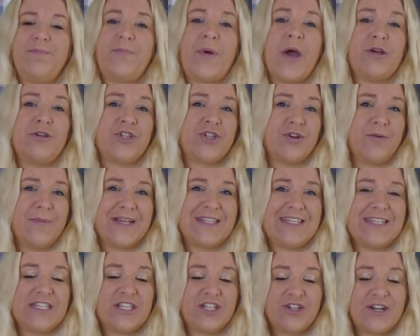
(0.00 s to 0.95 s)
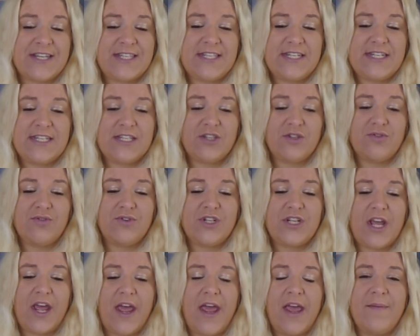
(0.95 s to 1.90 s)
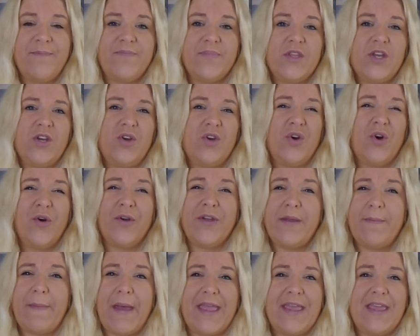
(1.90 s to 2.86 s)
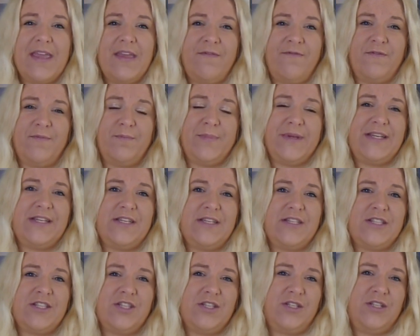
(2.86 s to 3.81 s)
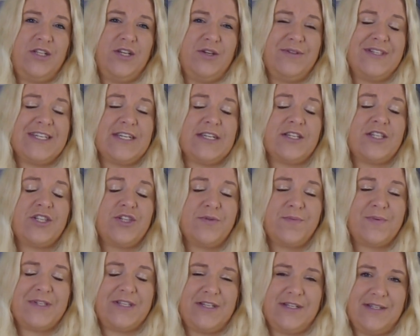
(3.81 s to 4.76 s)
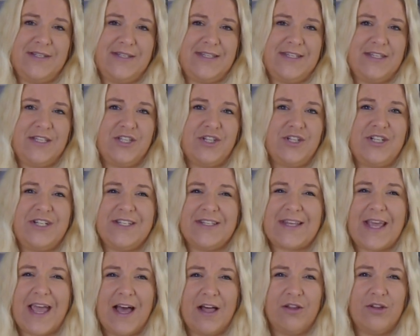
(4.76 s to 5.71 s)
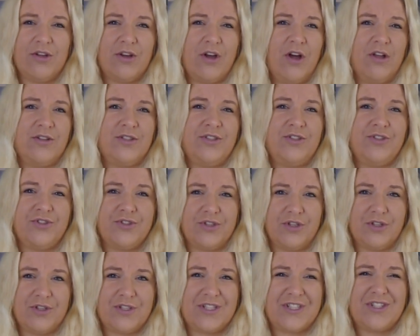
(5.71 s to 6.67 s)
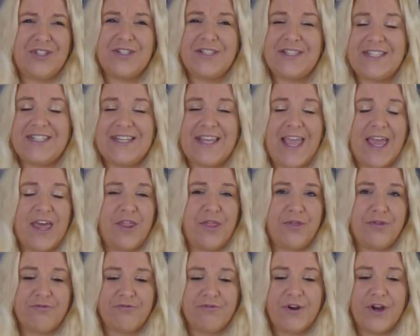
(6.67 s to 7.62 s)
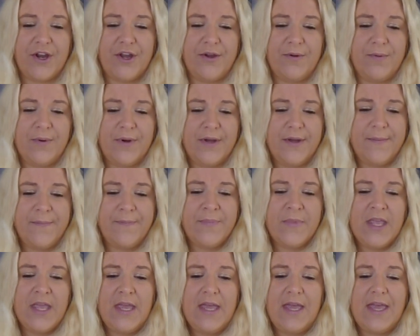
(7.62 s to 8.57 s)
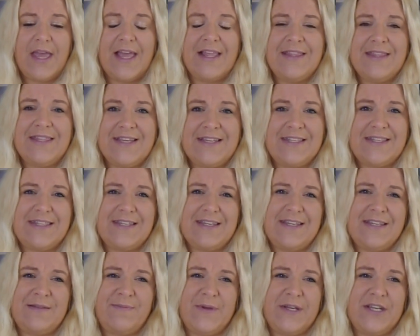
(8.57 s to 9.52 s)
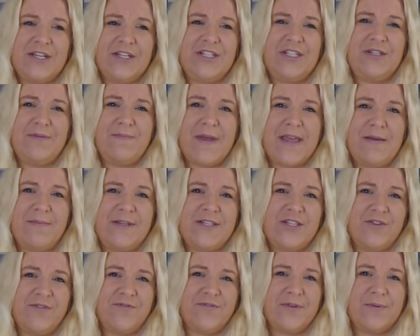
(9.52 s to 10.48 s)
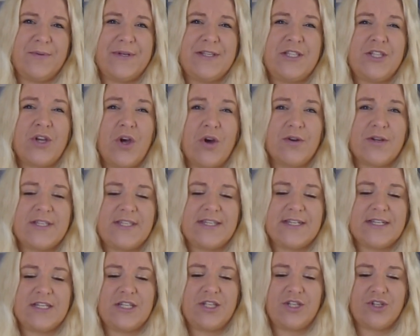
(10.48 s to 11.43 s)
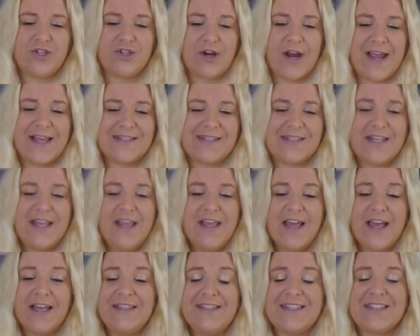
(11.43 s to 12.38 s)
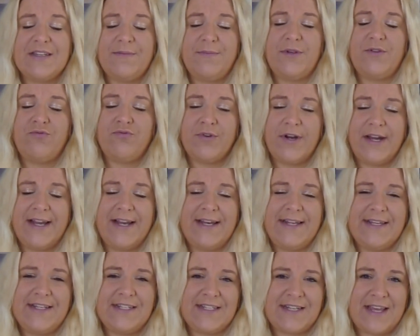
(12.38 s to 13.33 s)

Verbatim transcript: post-traumatic stress disorder, or you may even be using substances such as alcohol and drugs just to get through and this is because you may be suffering with toxic stress and this can be really